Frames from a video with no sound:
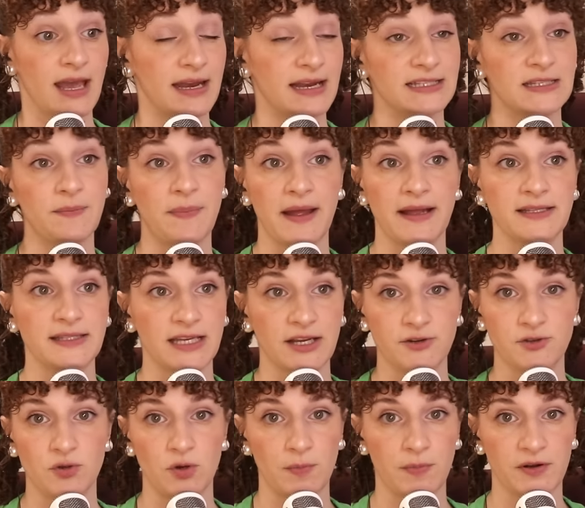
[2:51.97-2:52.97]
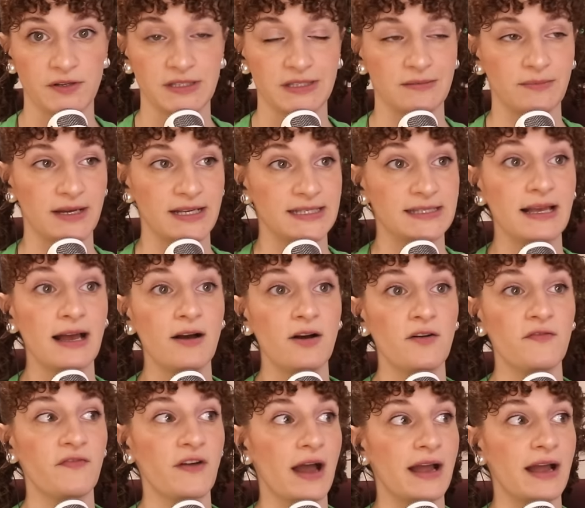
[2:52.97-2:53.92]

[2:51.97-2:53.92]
And as a pansexual person myself,